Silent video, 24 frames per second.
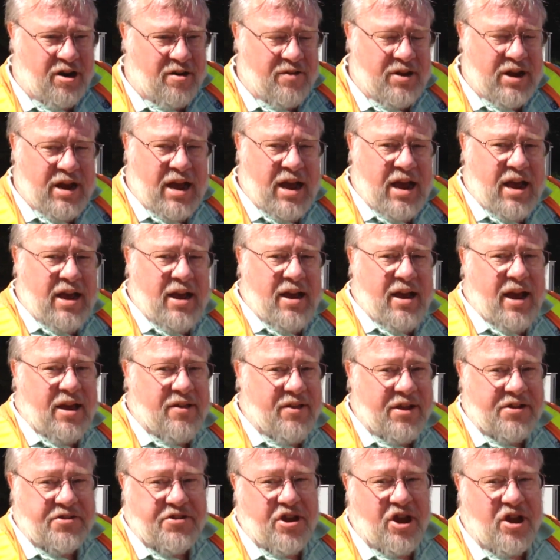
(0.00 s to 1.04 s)
and
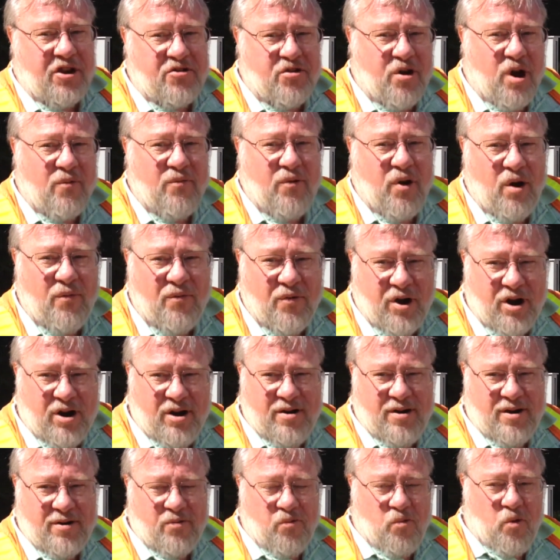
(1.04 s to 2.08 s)
they still drove over
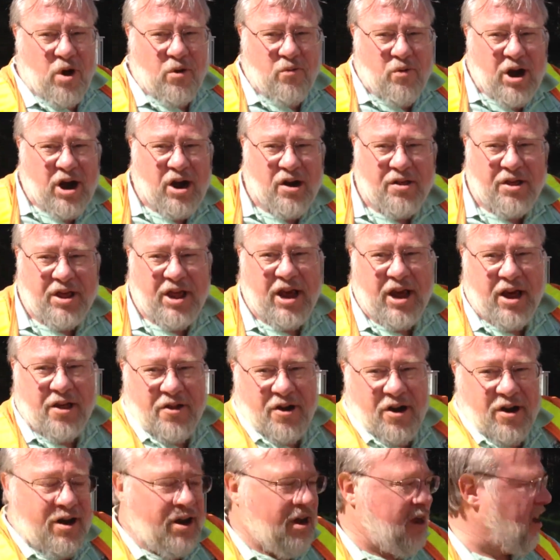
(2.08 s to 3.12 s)
one way or the other.